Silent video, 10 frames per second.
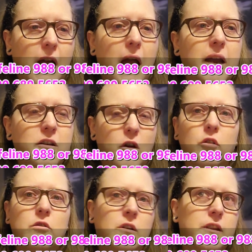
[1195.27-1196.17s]
I
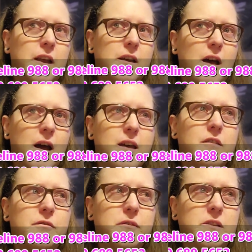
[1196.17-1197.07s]
know that I have